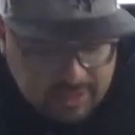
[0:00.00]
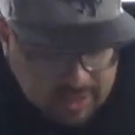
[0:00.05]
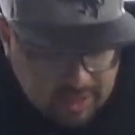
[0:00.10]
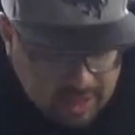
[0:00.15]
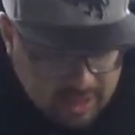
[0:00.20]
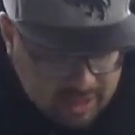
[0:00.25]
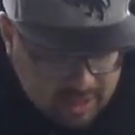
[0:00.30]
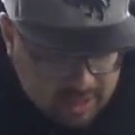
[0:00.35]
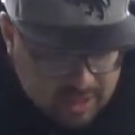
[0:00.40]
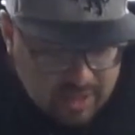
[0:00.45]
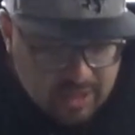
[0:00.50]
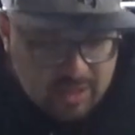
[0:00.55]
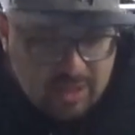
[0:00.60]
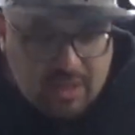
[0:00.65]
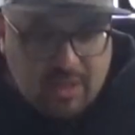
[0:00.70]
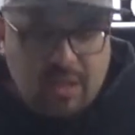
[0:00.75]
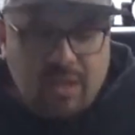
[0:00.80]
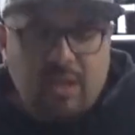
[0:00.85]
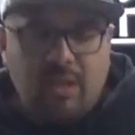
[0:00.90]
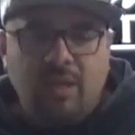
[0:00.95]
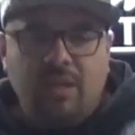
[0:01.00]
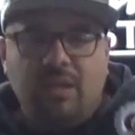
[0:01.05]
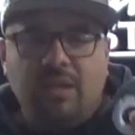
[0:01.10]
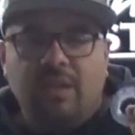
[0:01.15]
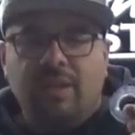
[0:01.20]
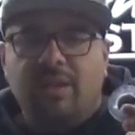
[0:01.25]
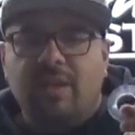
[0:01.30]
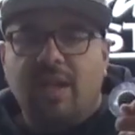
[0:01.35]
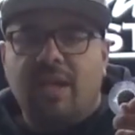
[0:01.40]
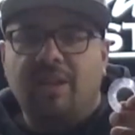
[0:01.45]
a
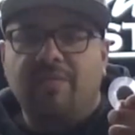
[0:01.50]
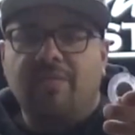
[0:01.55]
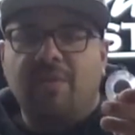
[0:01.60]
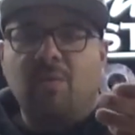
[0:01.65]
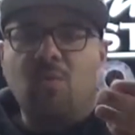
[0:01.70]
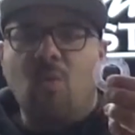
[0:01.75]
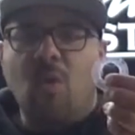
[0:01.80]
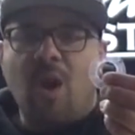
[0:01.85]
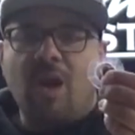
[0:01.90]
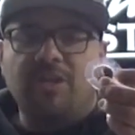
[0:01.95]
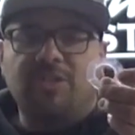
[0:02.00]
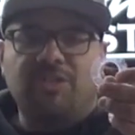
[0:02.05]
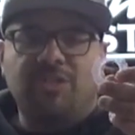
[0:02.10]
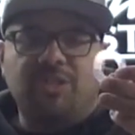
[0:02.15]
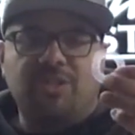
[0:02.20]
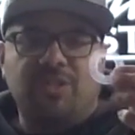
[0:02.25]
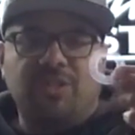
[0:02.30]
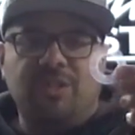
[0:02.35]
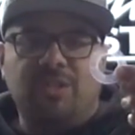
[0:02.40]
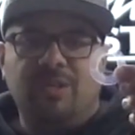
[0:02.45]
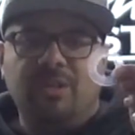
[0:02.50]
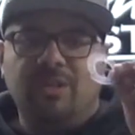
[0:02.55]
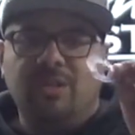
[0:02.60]
kind of a washer